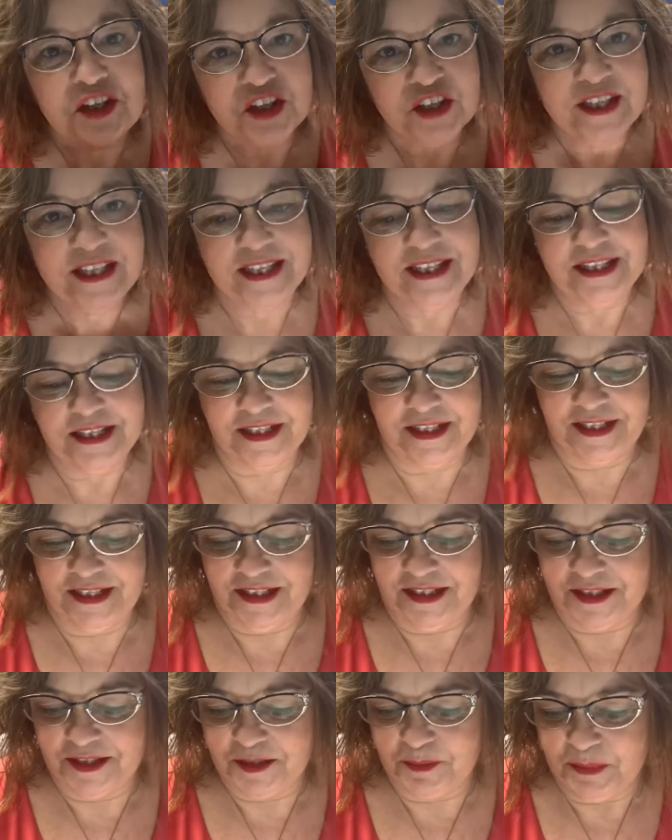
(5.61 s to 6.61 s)
It
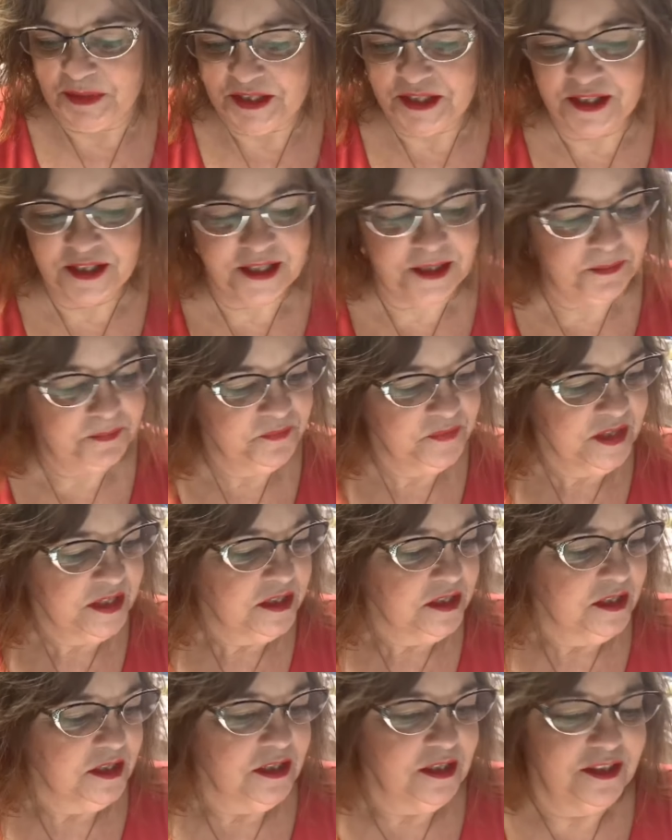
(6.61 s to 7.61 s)
is Monday night,
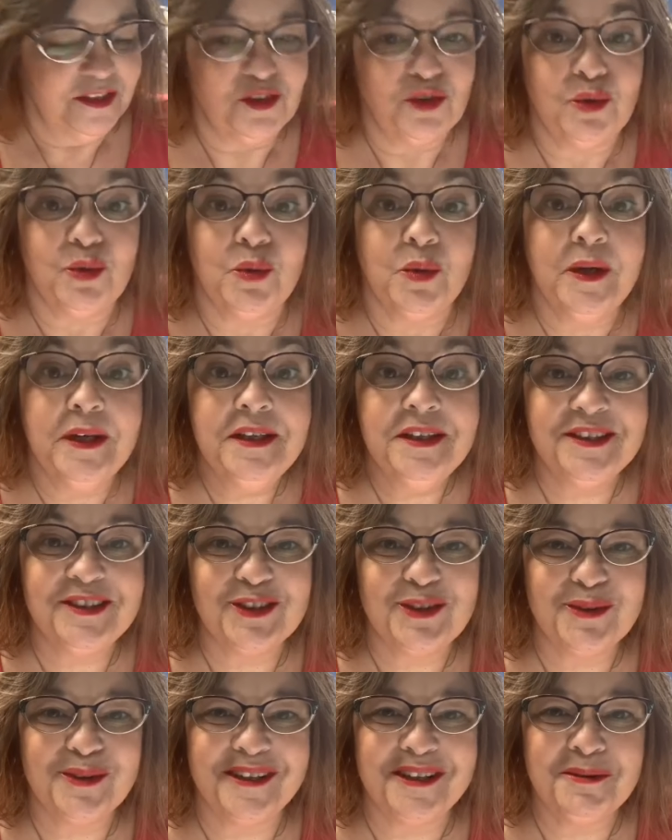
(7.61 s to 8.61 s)
so it's
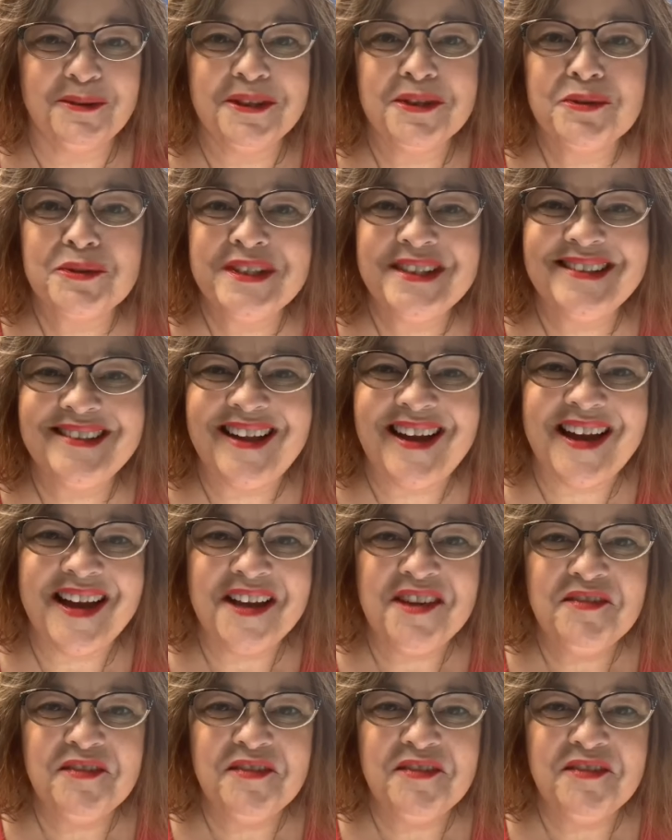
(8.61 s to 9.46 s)
Create with Chris Live.